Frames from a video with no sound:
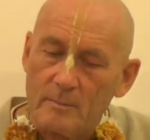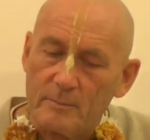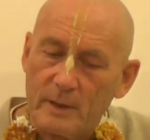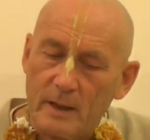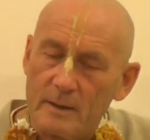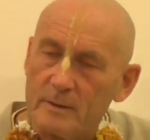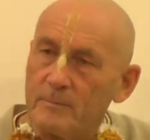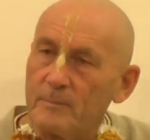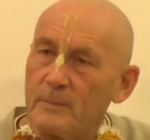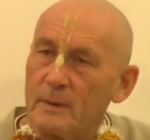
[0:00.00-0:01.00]

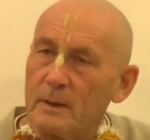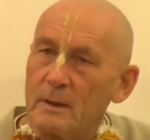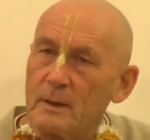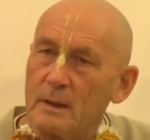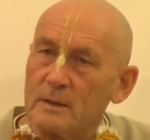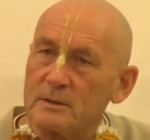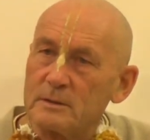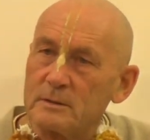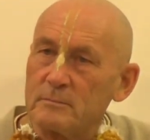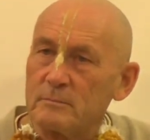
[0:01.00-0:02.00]
But
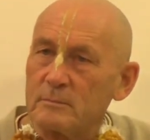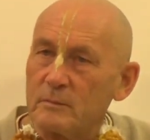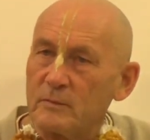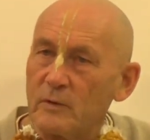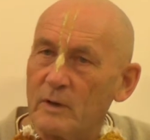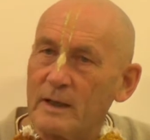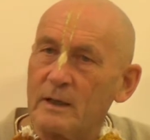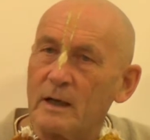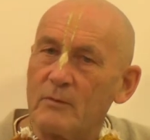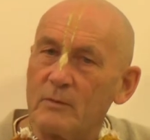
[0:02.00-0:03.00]
it's falling
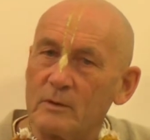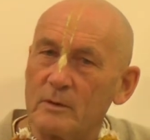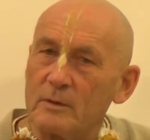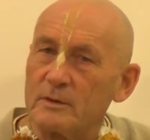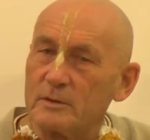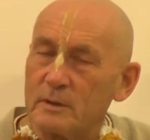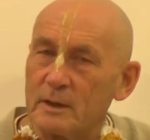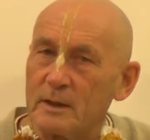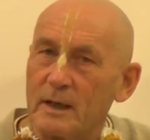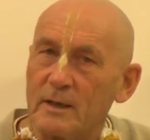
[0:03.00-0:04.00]
in love with Lord
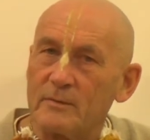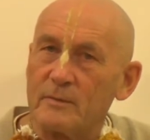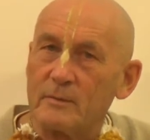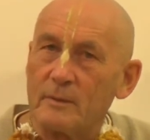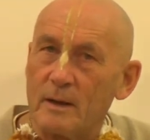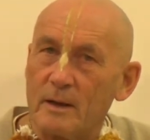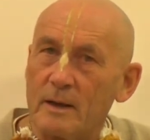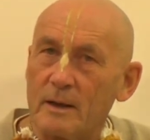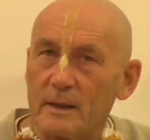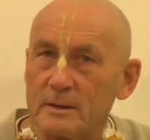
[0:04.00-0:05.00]
Nisringadev
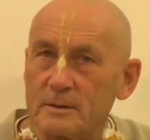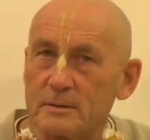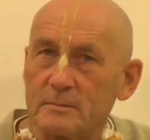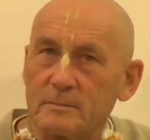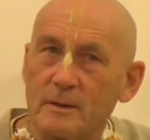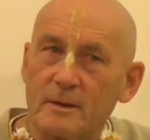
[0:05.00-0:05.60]
is,